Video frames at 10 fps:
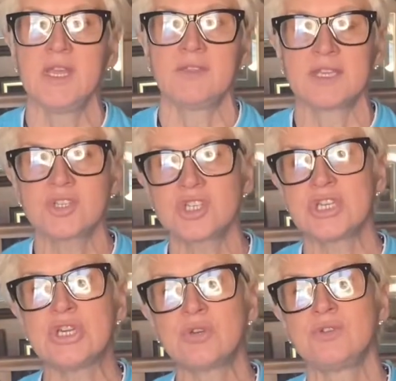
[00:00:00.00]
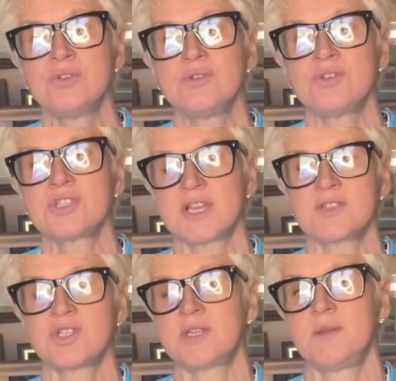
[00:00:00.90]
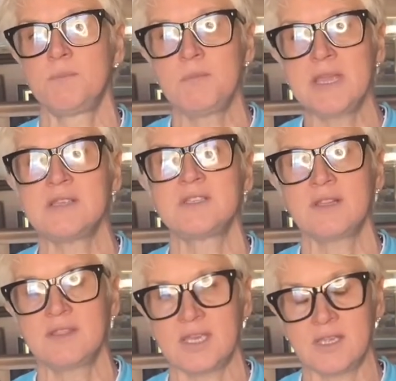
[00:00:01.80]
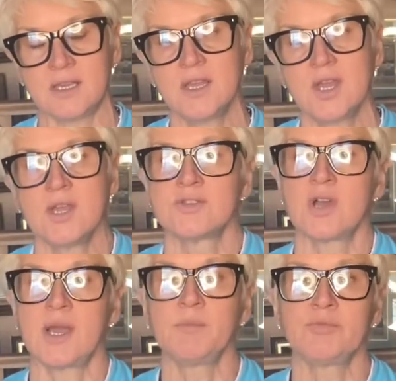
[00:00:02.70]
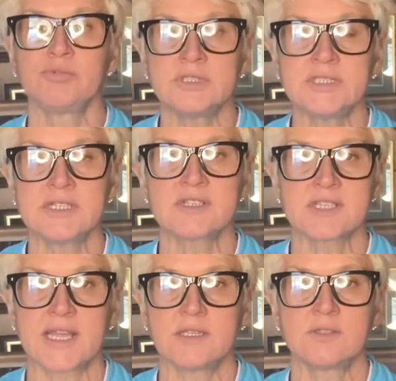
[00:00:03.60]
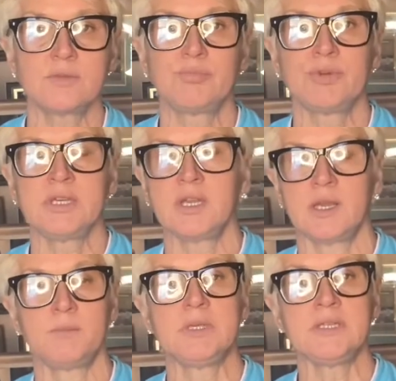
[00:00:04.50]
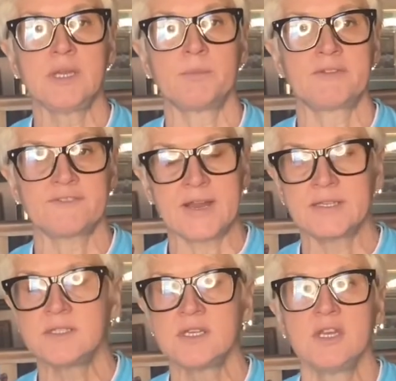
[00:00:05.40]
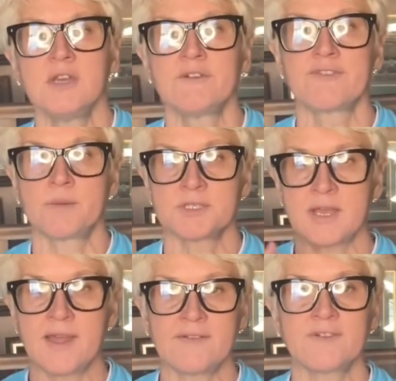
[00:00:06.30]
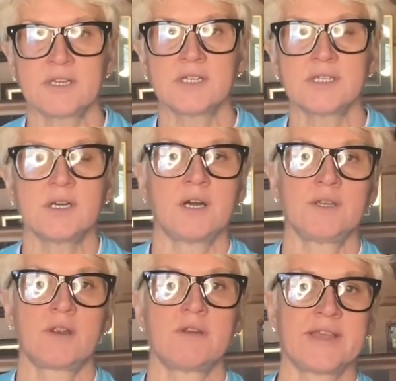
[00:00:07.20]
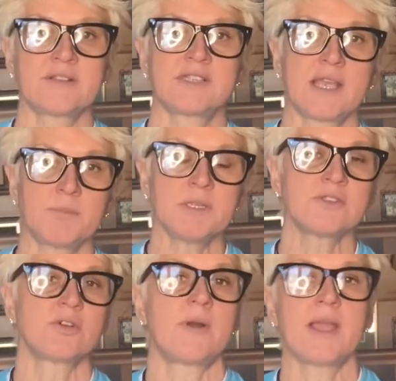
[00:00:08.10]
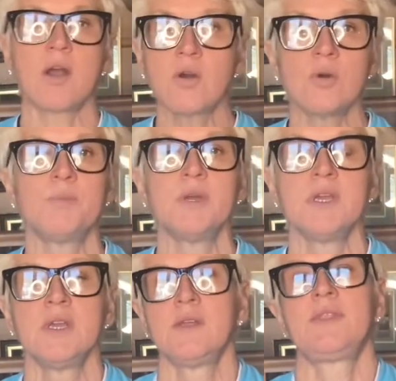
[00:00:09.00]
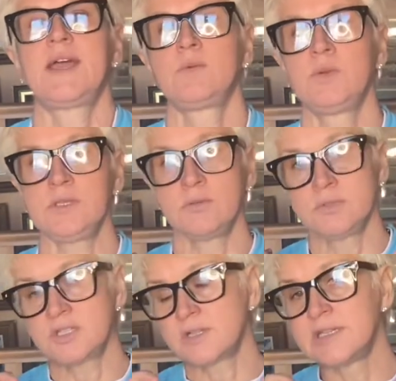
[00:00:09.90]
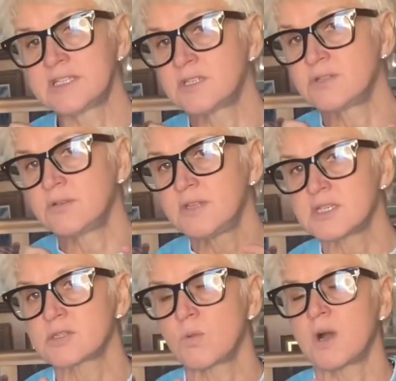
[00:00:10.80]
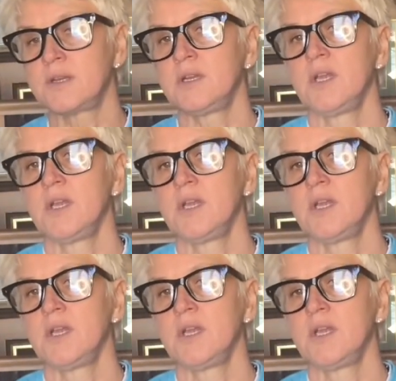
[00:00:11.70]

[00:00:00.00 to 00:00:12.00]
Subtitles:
that she could do such an amazing thing. So I'm really excited to bring Amelia, my friend from South Africa, on our next segment. So I hope that when you listen to this one,